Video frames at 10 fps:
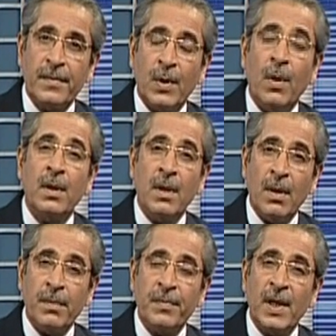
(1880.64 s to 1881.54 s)

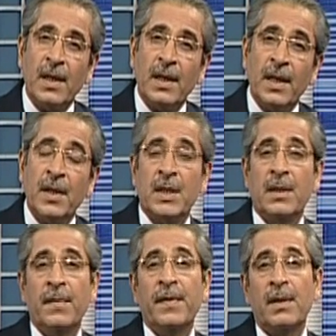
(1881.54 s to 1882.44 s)
Although it is
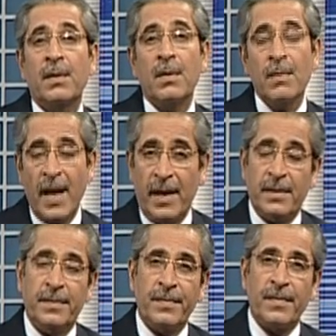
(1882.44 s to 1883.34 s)
difficult to do that,
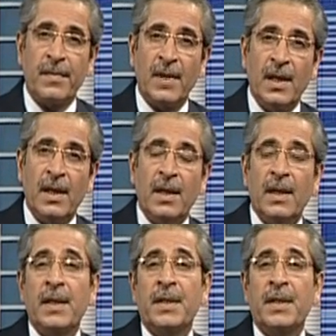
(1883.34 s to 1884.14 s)
it